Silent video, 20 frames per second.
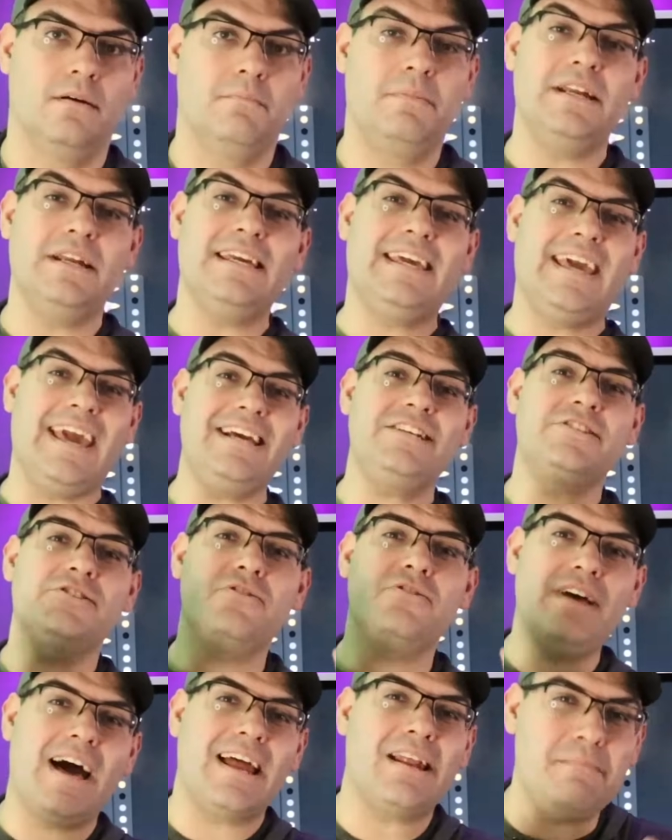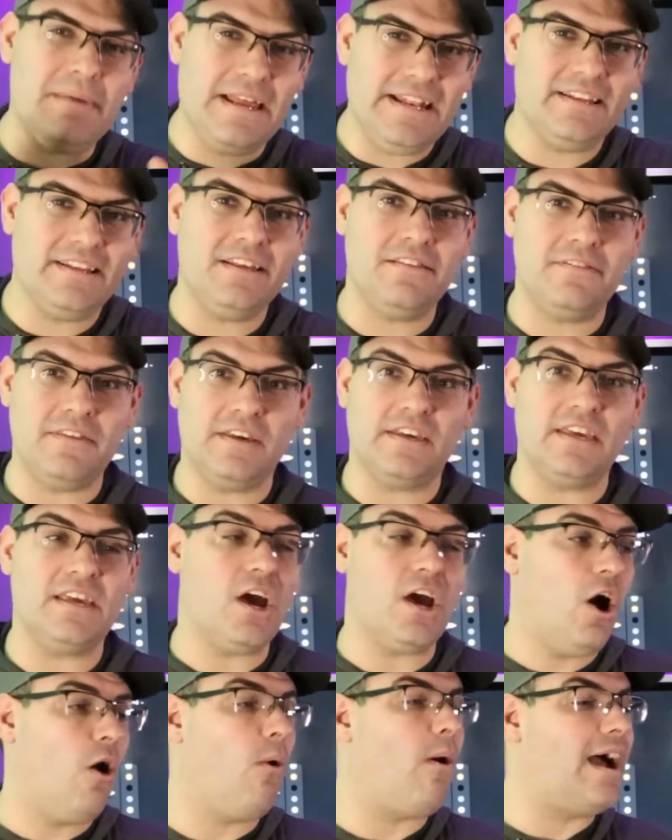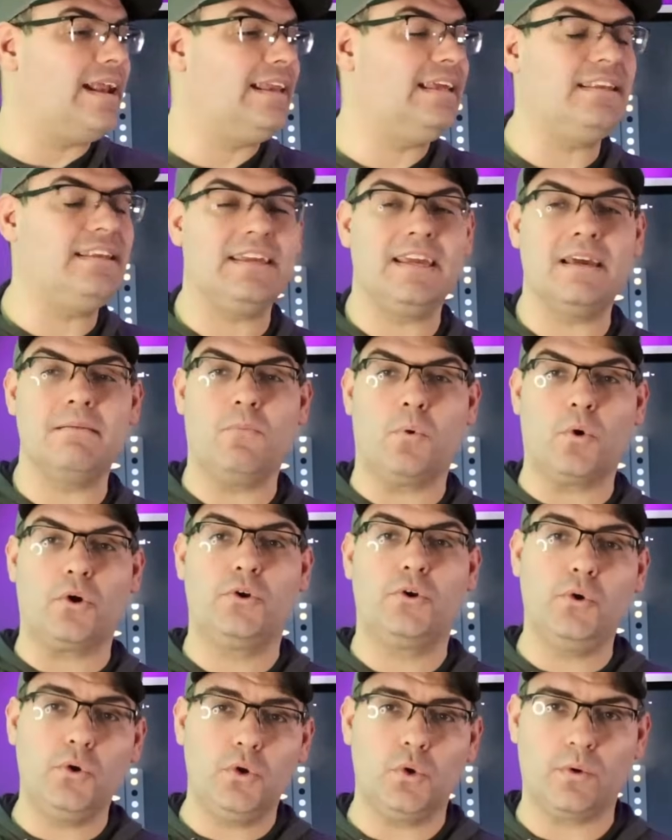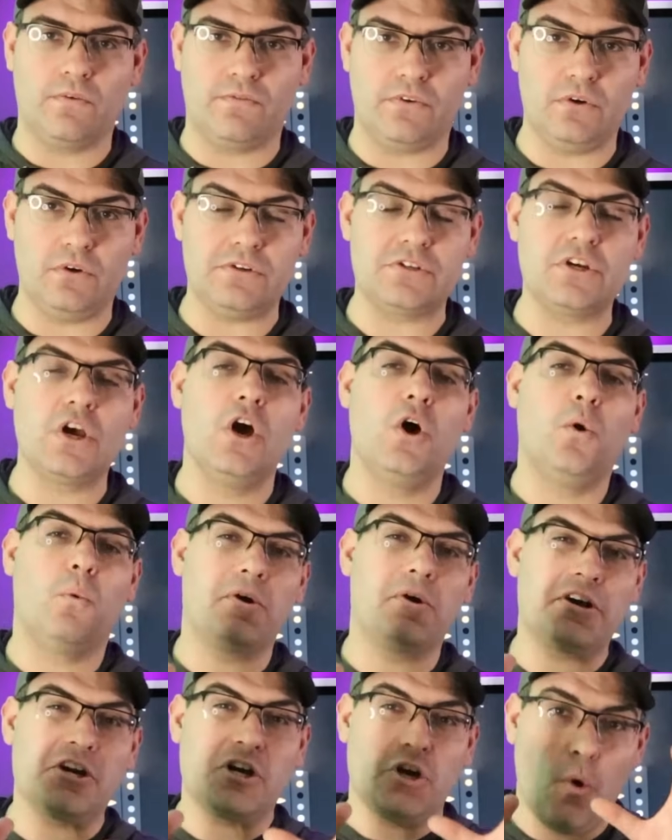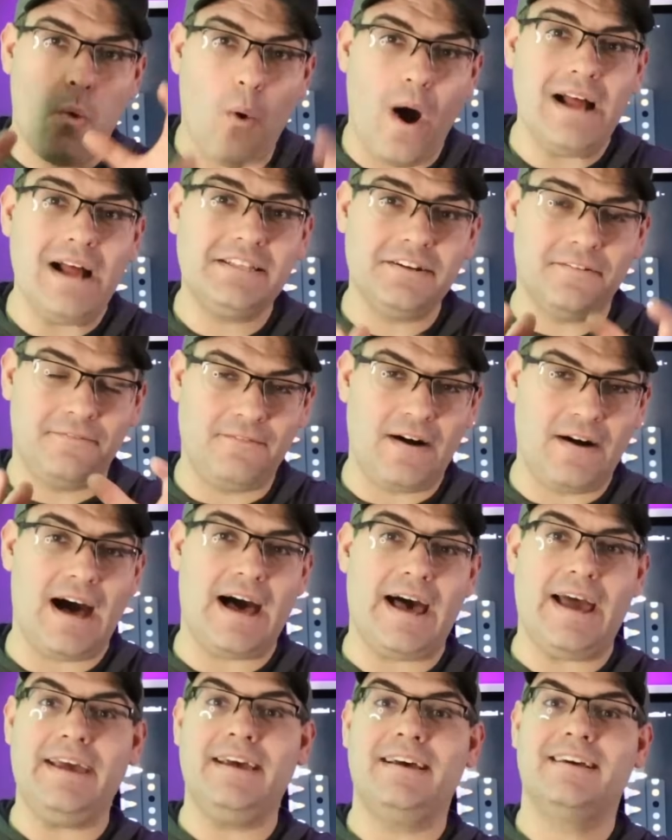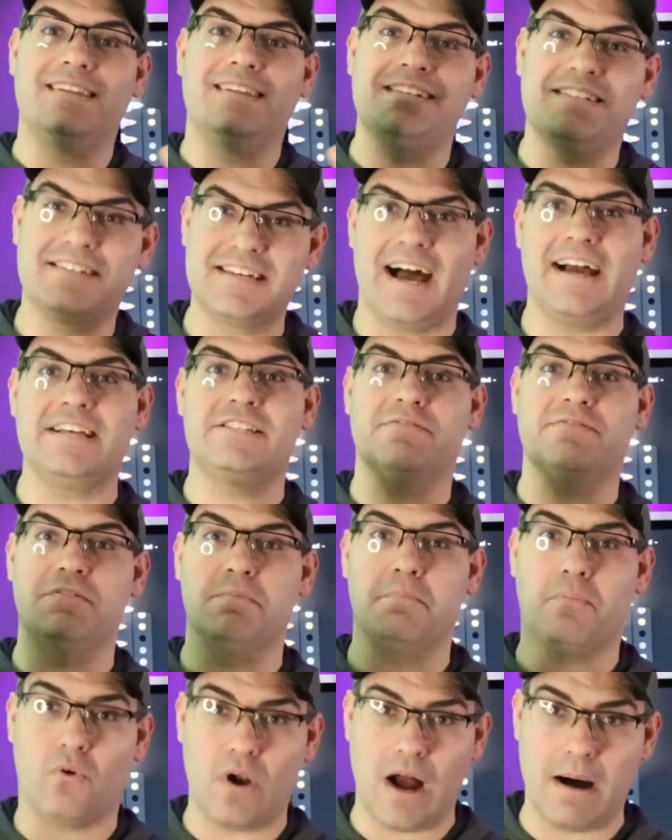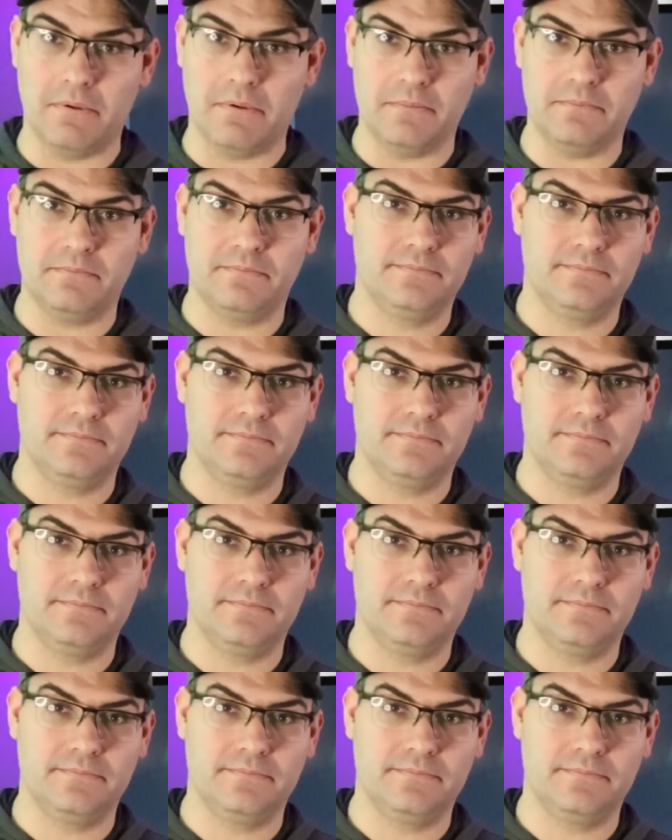But in case they're not immediately thinking, oh, I need to get more Google reviews, we're gonna quantify the size of the problem.